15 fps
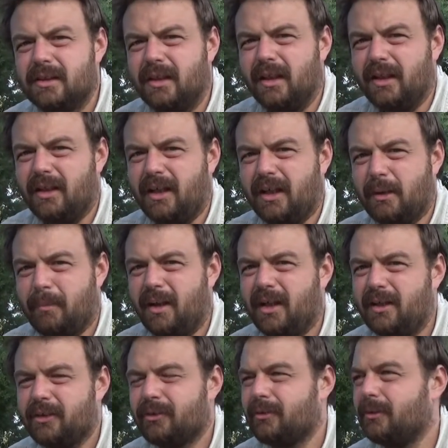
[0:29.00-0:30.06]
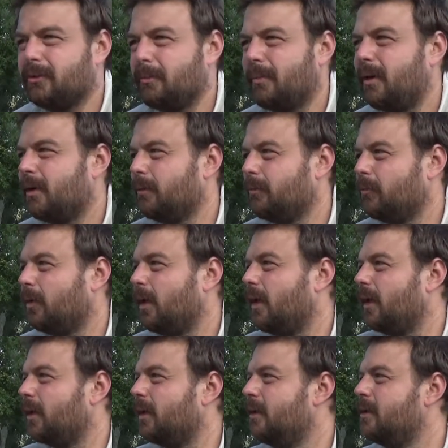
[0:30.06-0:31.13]
had a mauser on the bottom
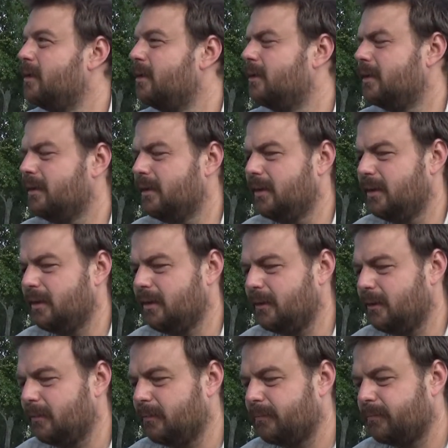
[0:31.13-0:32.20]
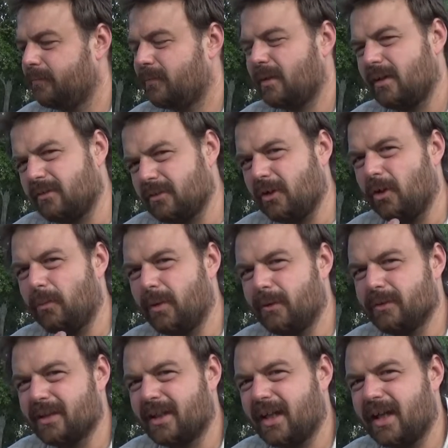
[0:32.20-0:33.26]
rack, and I was hoping
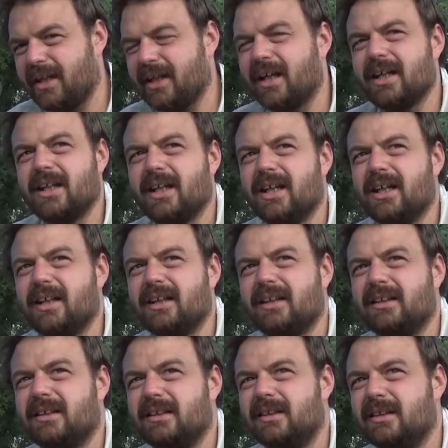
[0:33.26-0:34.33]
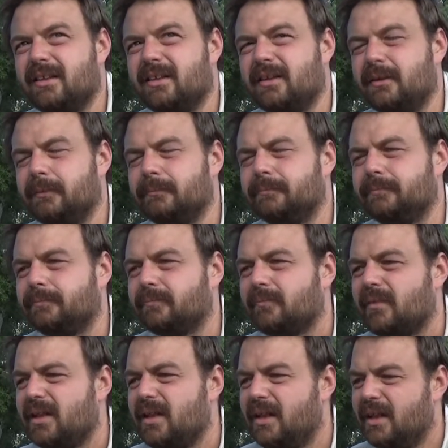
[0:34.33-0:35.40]
it was a K98.
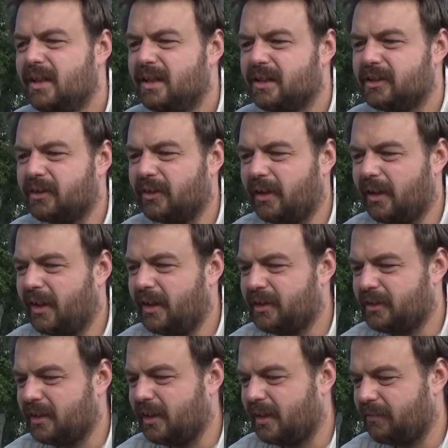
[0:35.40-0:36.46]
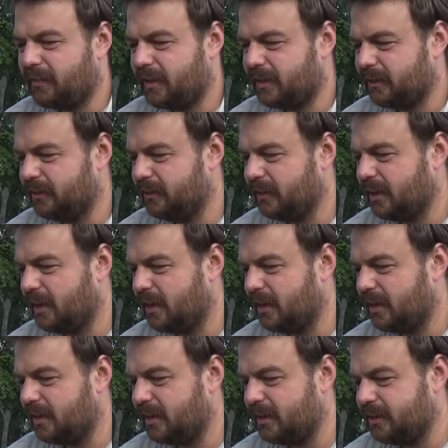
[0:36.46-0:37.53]
So I asked the guy if I could look at
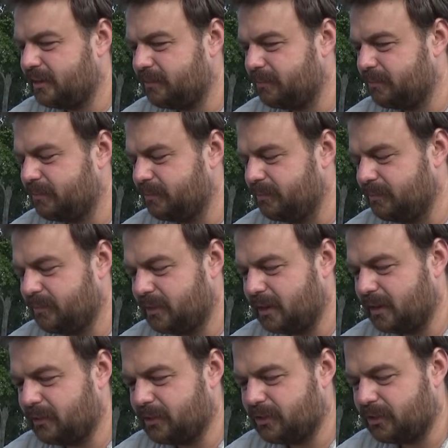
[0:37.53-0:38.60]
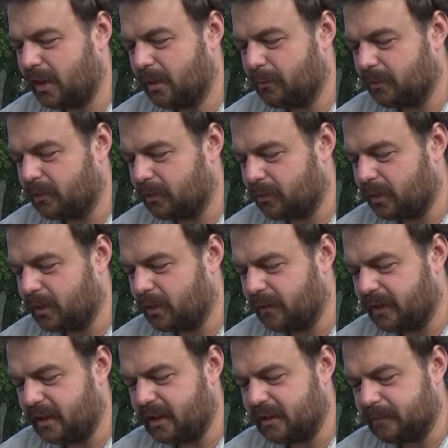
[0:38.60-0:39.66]
it, and he said it was chambered in
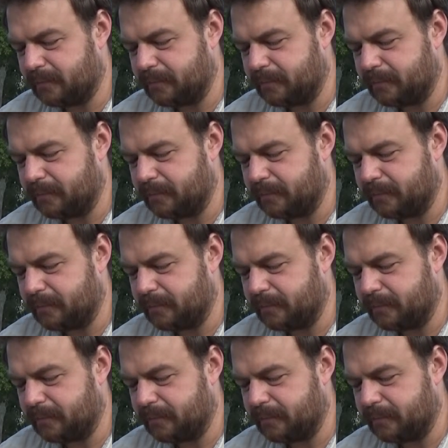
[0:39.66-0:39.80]
308.